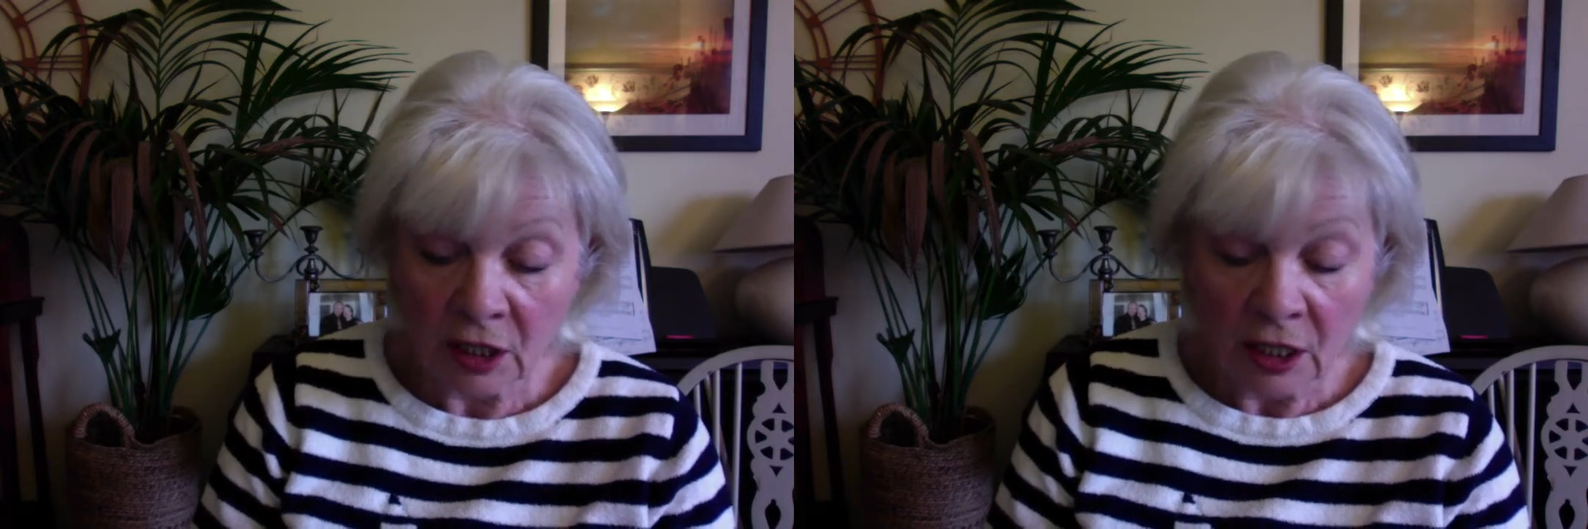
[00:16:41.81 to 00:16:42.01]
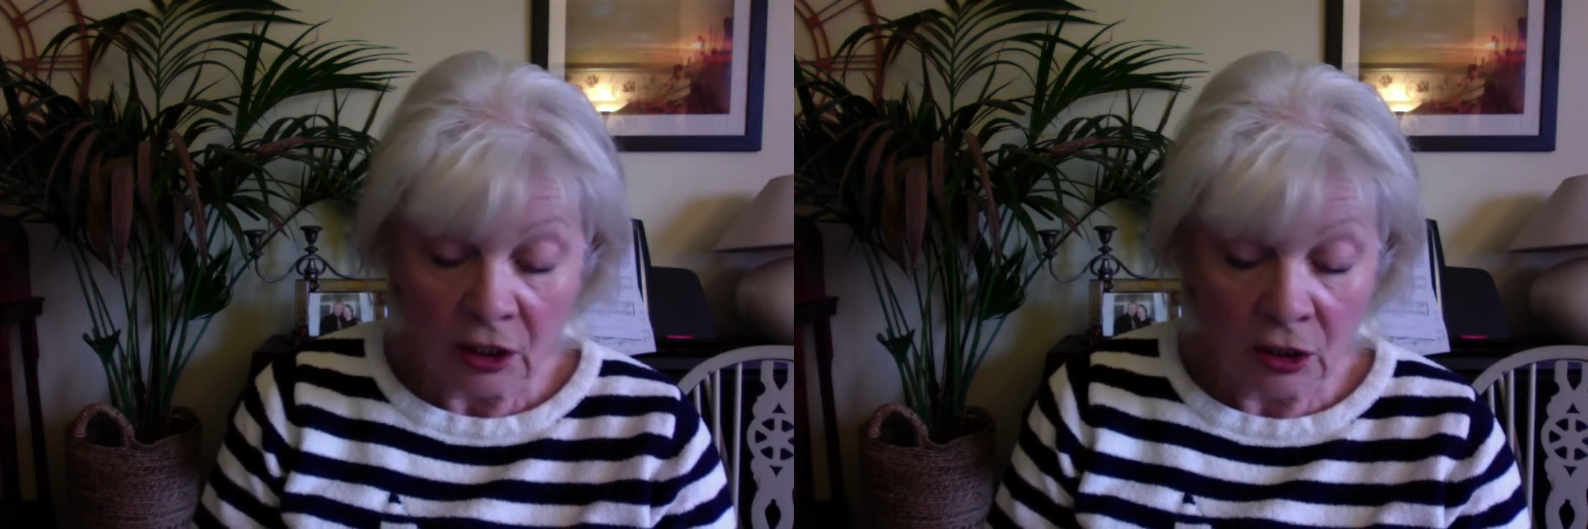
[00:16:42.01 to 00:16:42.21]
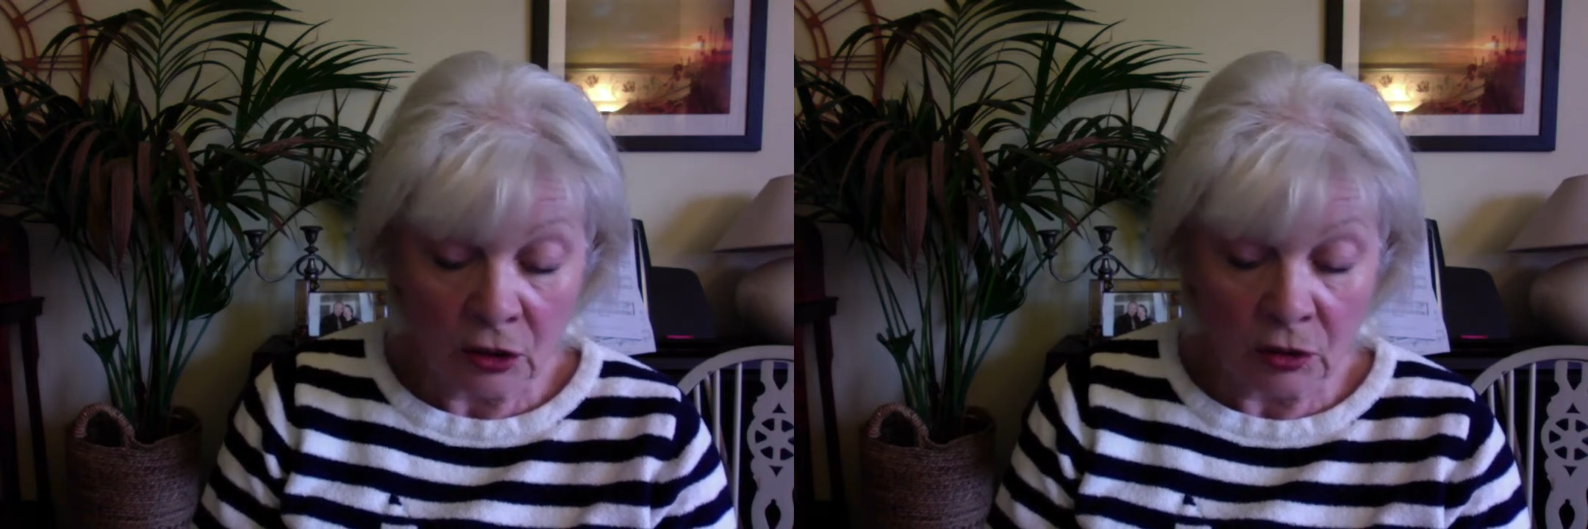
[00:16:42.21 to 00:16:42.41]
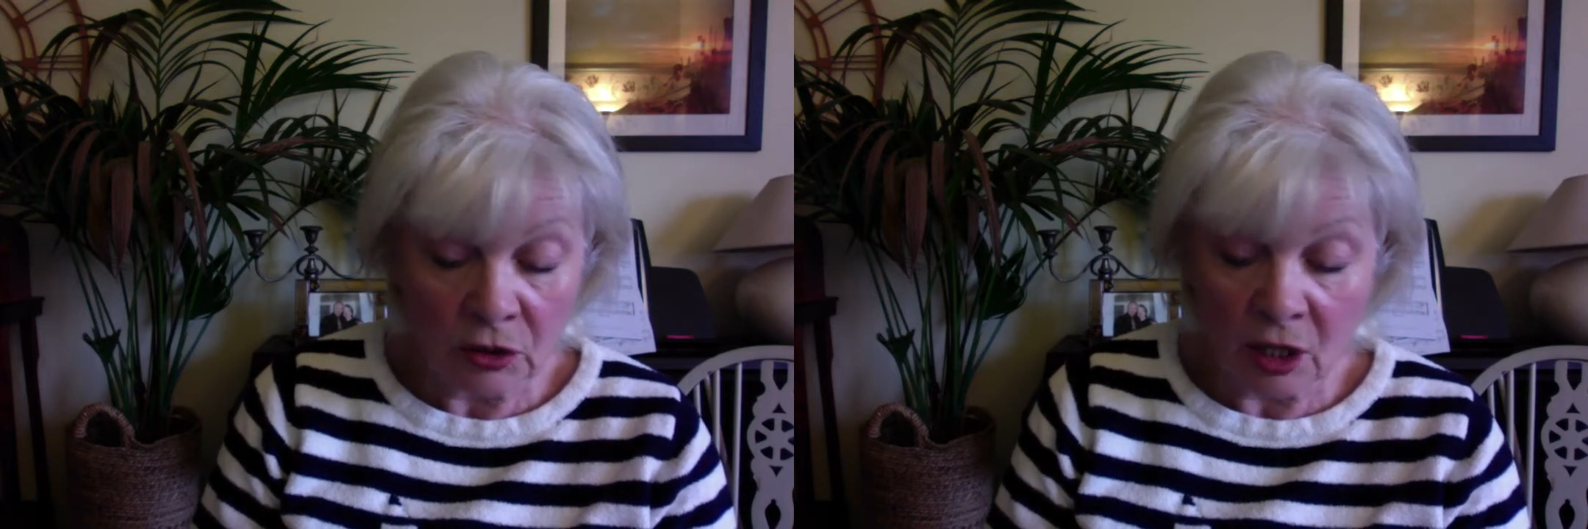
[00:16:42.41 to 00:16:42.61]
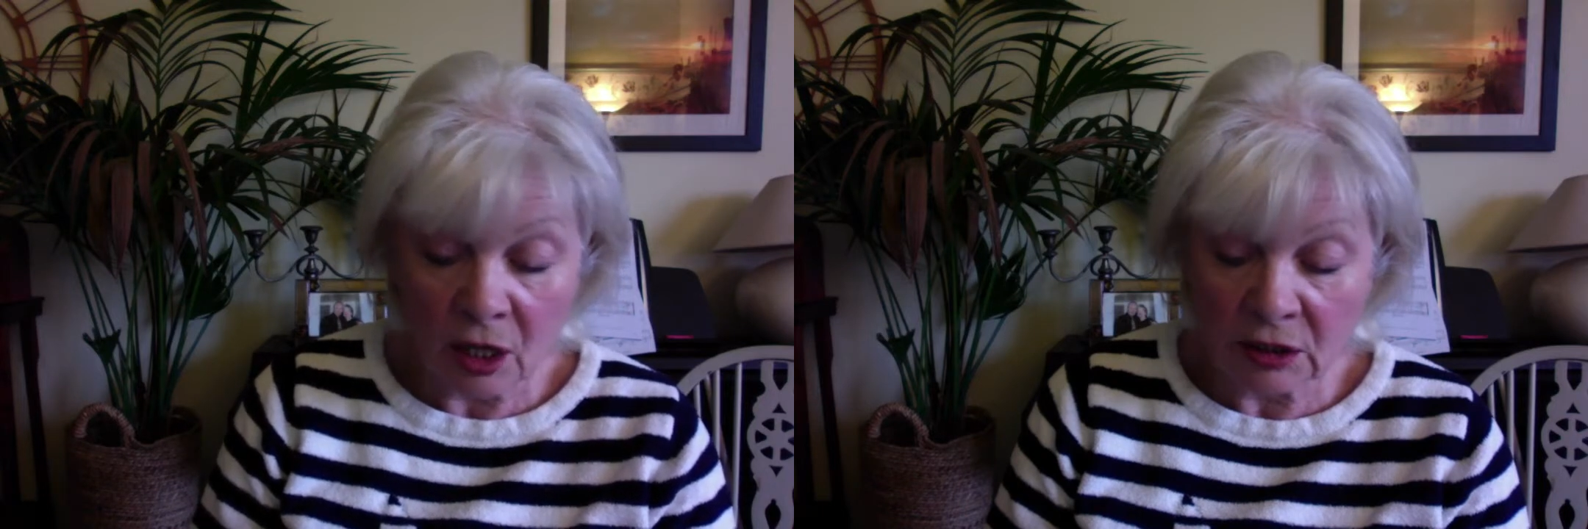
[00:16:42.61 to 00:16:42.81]
can cause a
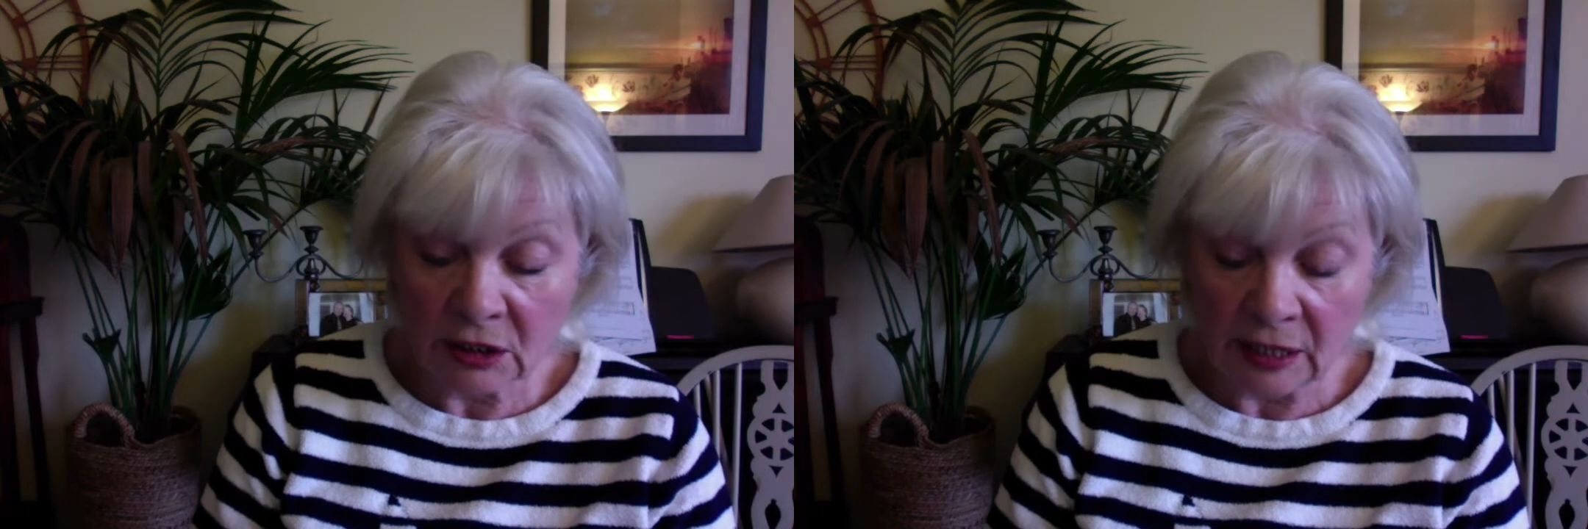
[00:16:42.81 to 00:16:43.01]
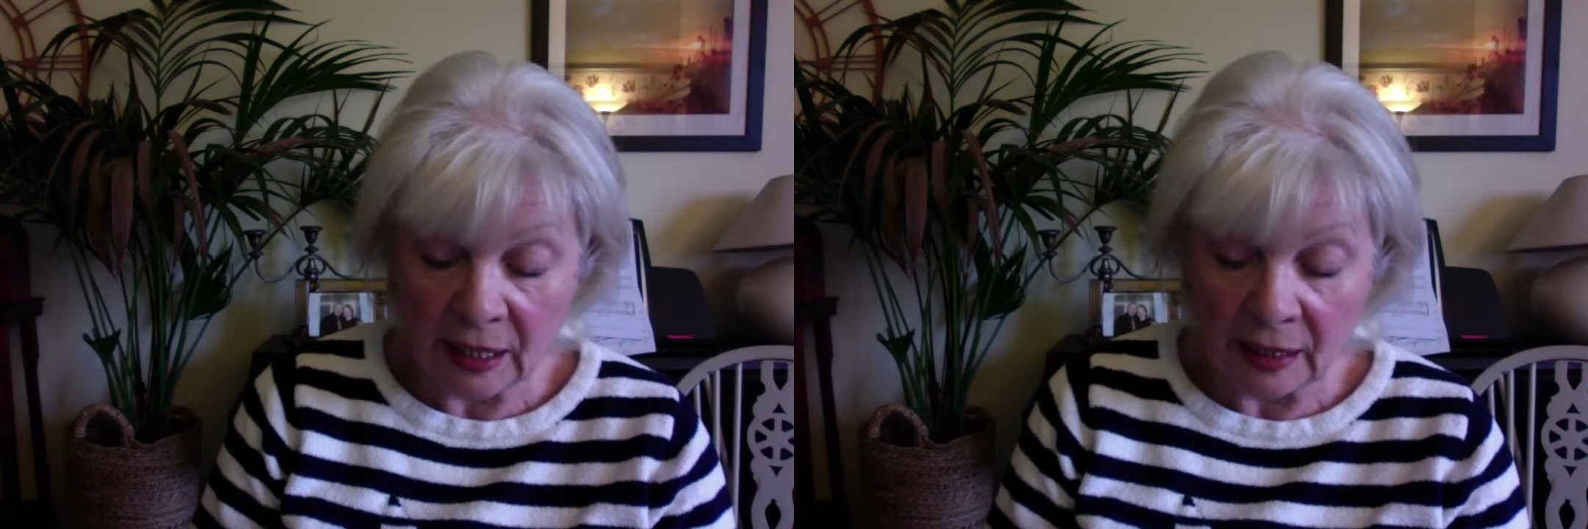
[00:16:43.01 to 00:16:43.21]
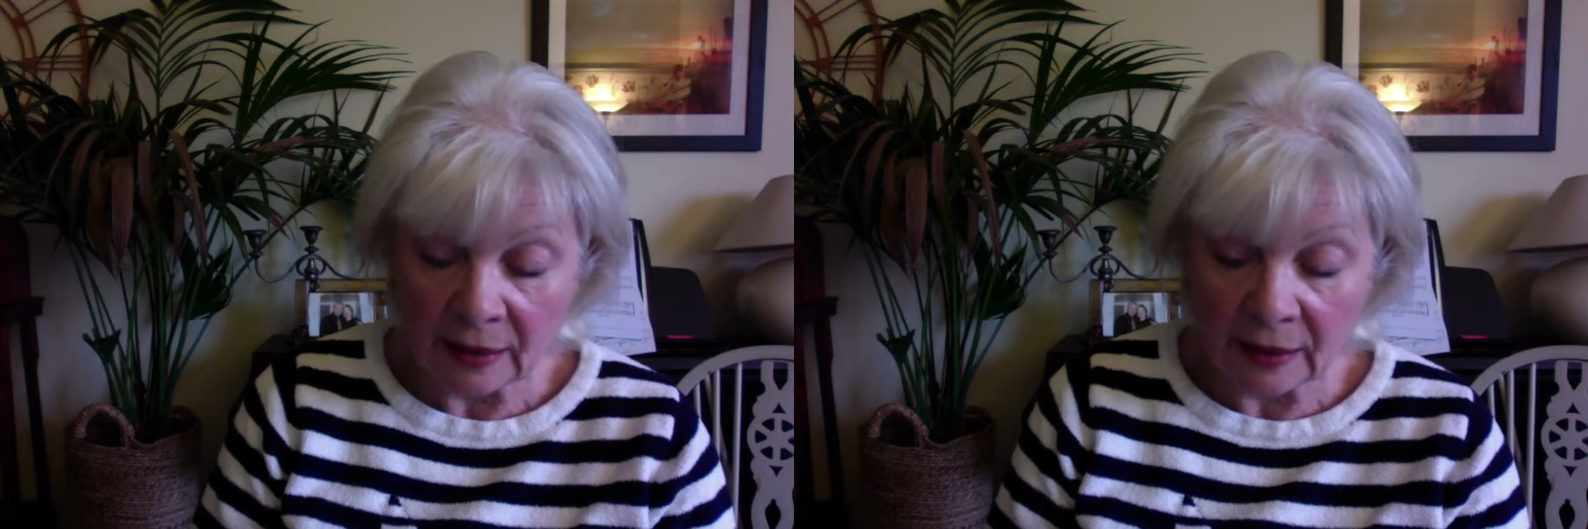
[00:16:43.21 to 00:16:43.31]
heart attack.